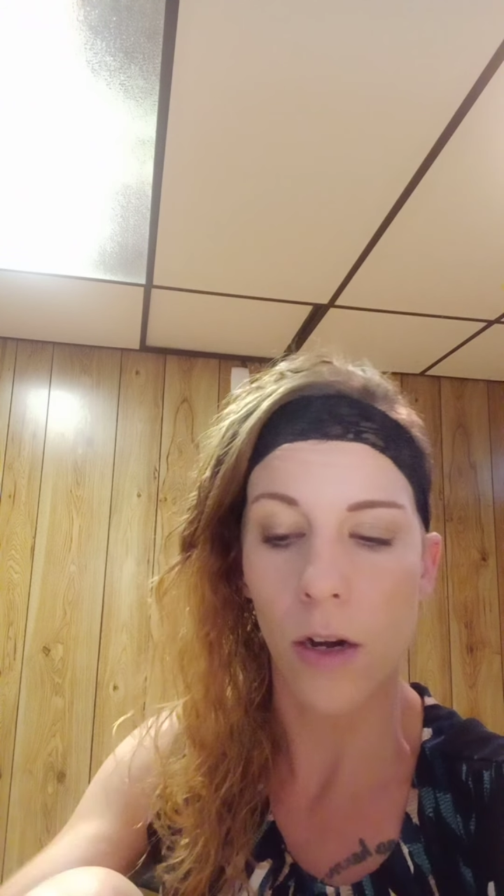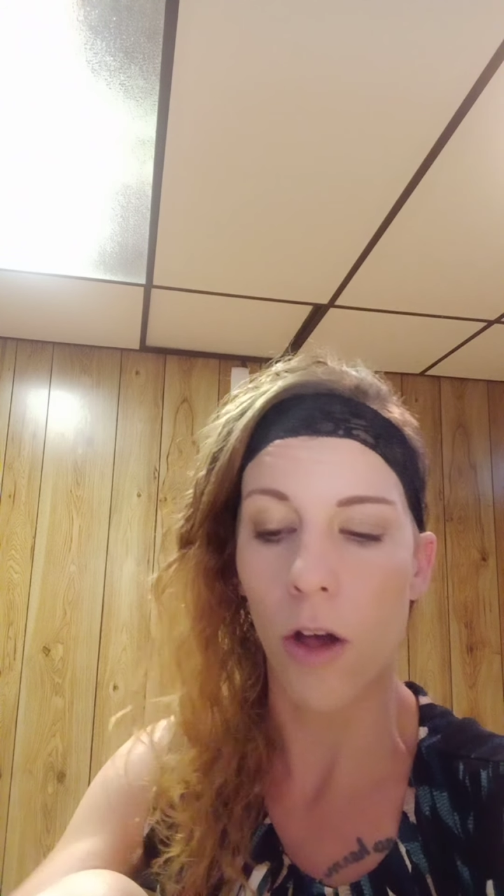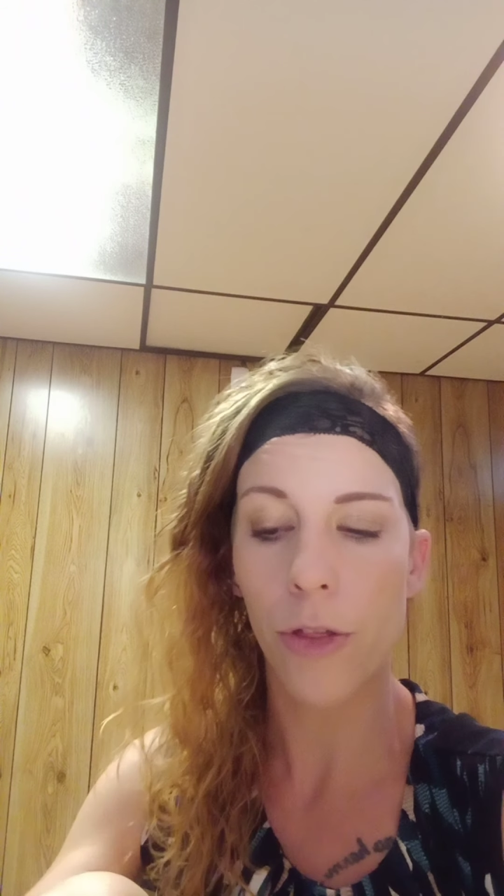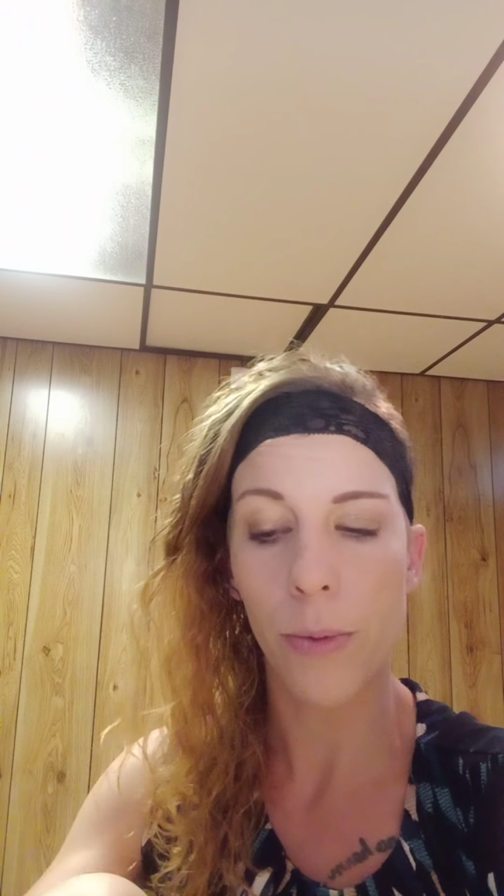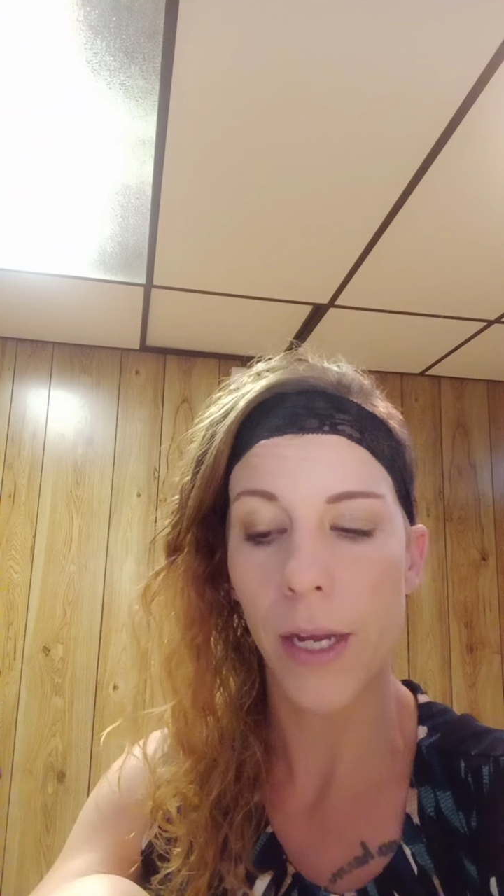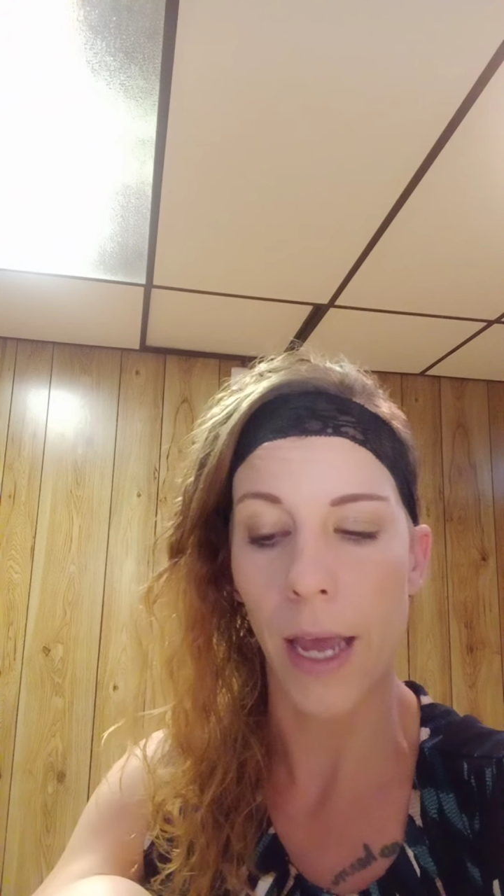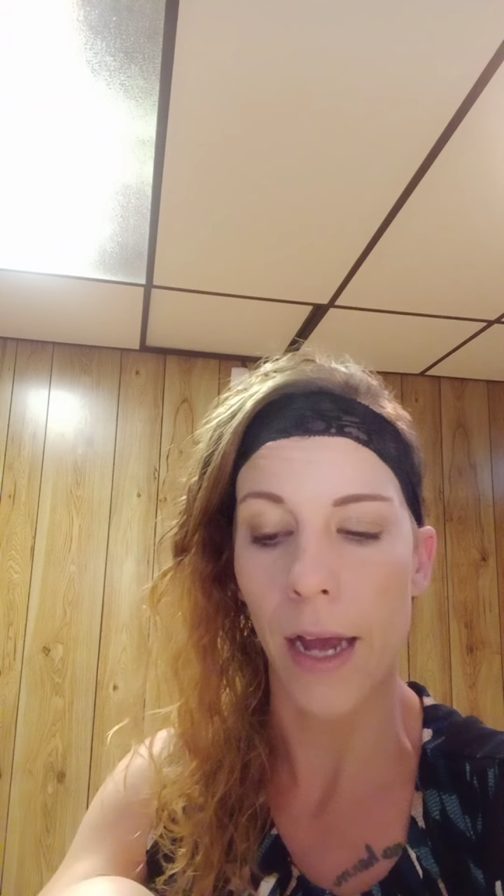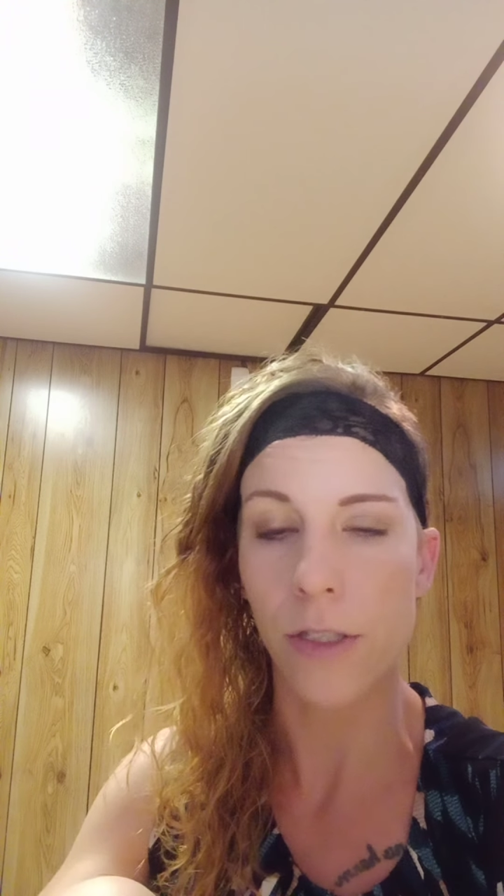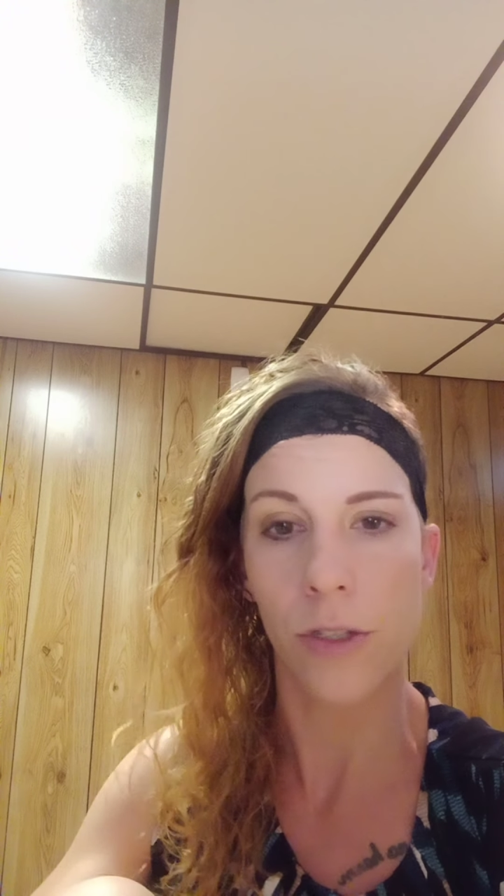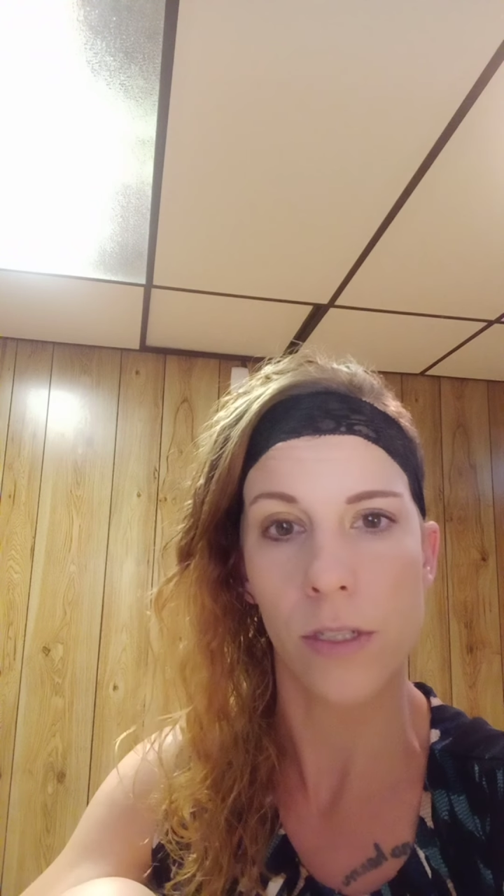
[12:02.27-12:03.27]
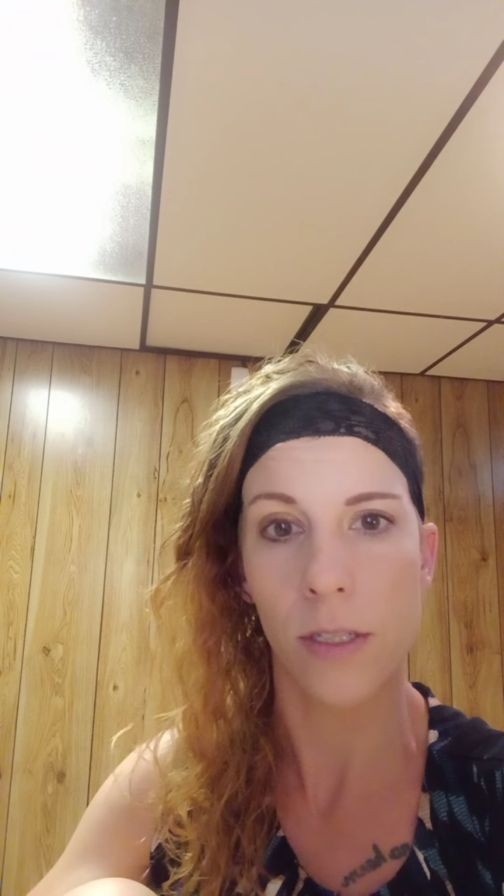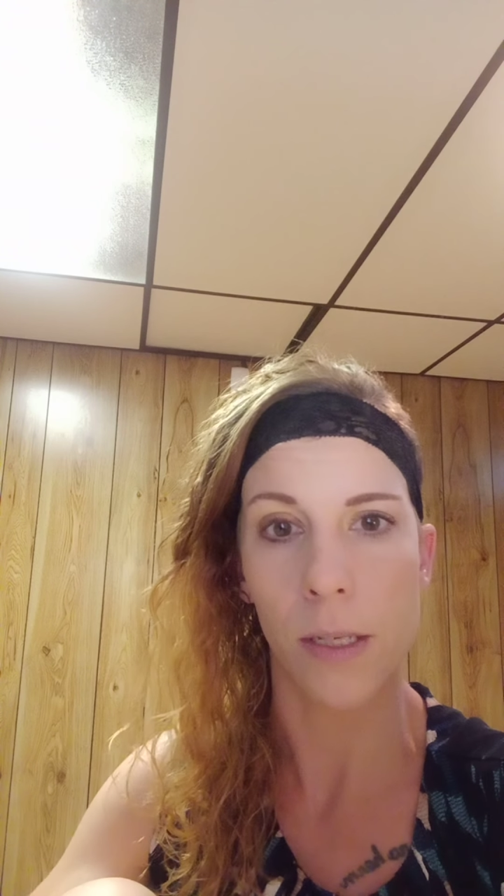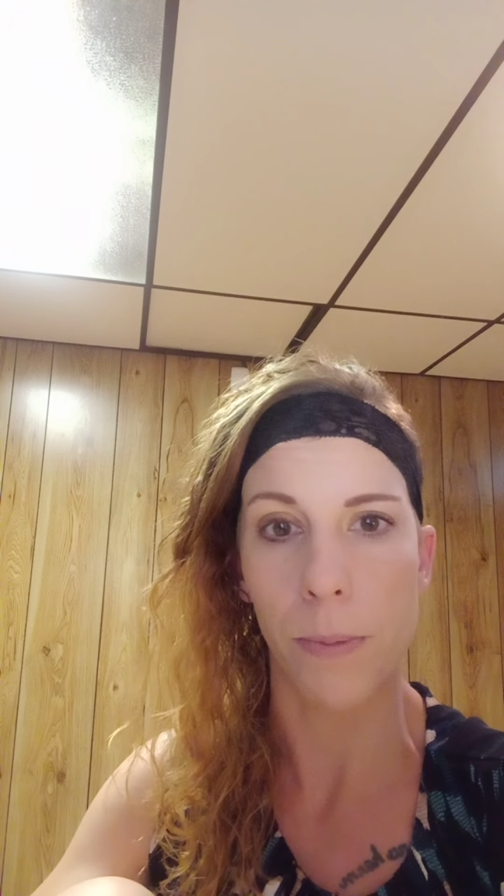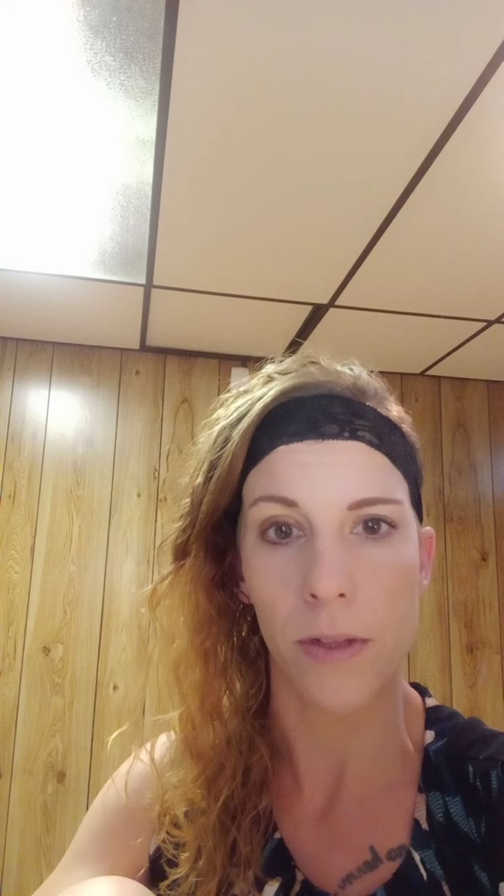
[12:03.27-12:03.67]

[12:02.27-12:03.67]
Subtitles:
and all 3 cats are asleep